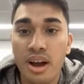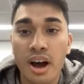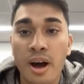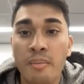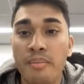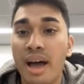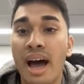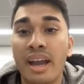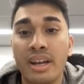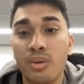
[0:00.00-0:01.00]
um,
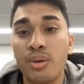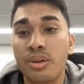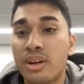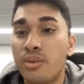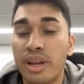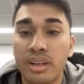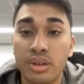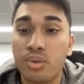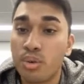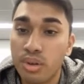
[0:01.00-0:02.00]
and it will create
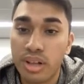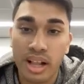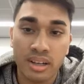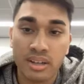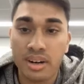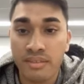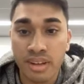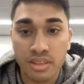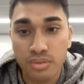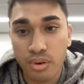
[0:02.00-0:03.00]
Google Calendar
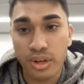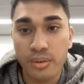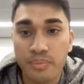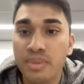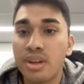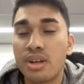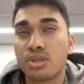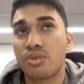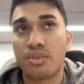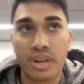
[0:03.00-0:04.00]
events for you.
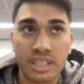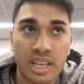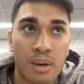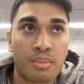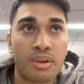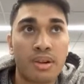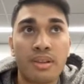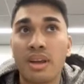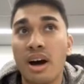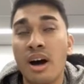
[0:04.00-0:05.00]
So, for example,
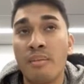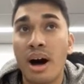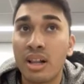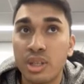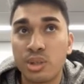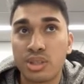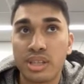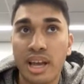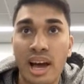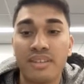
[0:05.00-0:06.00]
um, I'll
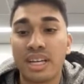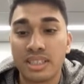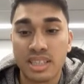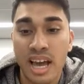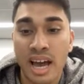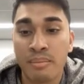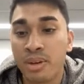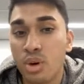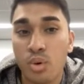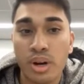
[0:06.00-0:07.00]
usually have
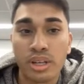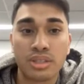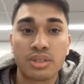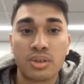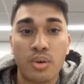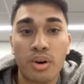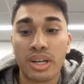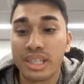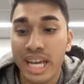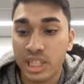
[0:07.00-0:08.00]
exam, quiz,
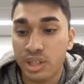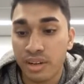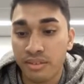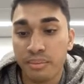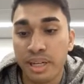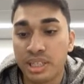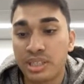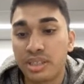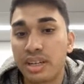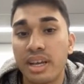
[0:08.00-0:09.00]
or lecture
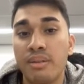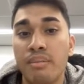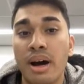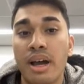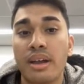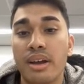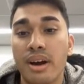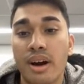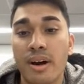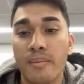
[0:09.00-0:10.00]
information in my
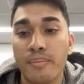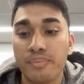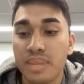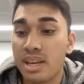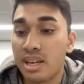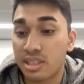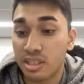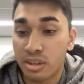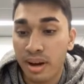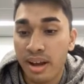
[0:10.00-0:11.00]
um,
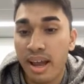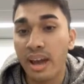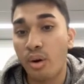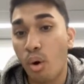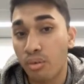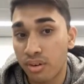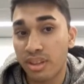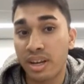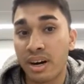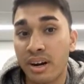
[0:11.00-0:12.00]
syllabi, and over
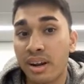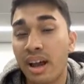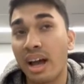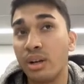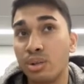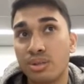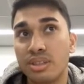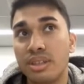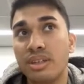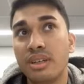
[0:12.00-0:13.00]
there, I
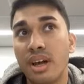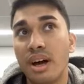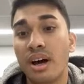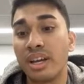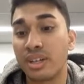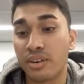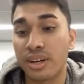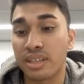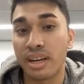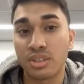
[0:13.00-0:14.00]
usually uh,
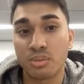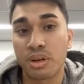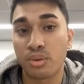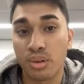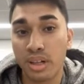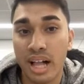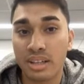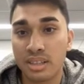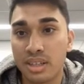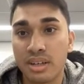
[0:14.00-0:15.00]
integrate that into my Google
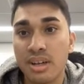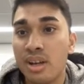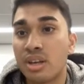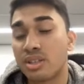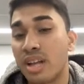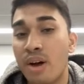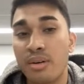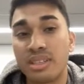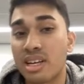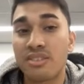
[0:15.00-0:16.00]
Calendar. So now
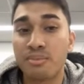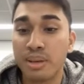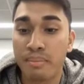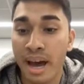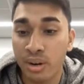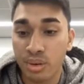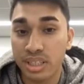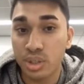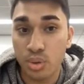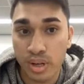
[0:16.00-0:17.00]
instead of me
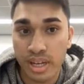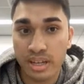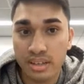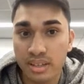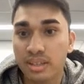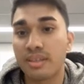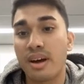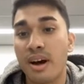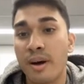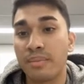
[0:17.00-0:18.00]
manually doing it,
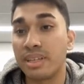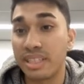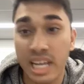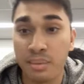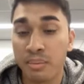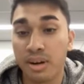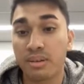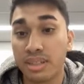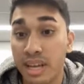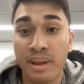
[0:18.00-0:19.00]
um, Daymaker,
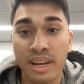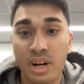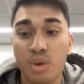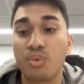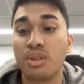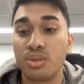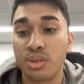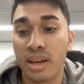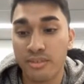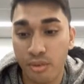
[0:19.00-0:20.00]
Daymaker will
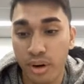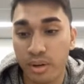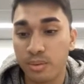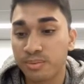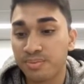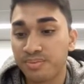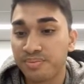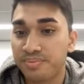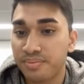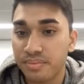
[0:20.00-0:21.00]
do that for you.
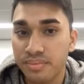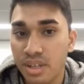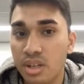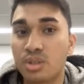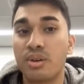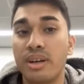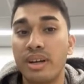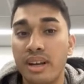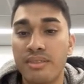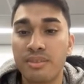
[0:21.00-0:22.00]
So
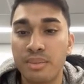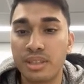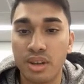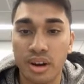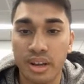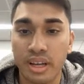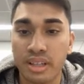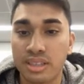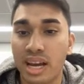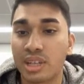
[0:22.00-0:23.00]
enough of me talking,
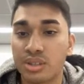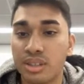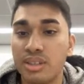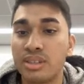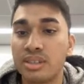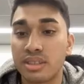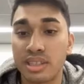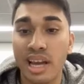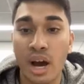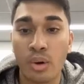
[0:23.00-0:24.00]
let's actually
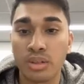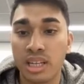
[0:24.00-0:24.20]
see how